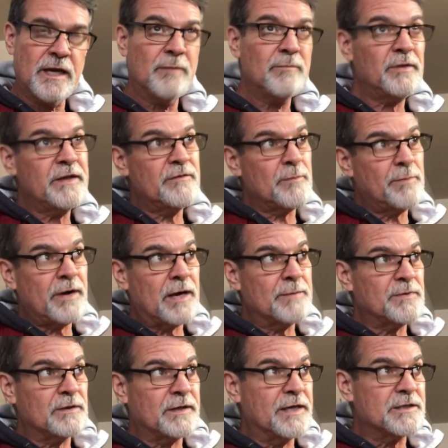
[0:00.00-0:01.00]
I believe the
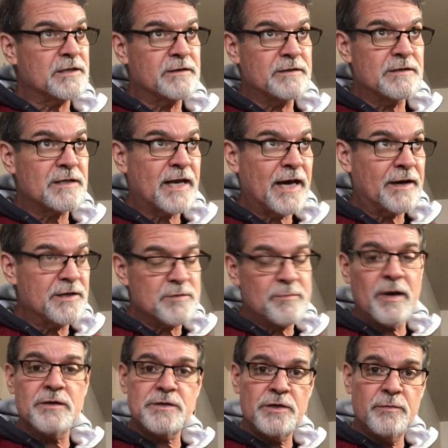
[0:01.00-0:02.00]
population of this county is
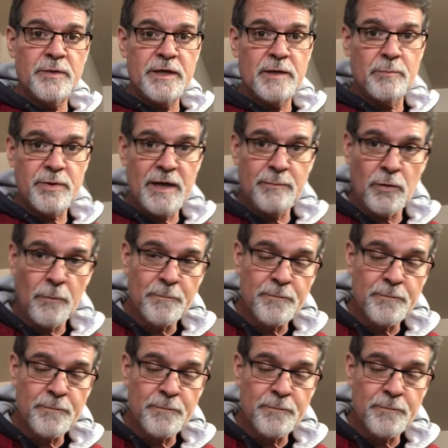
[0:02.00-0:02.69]
about 2 million people.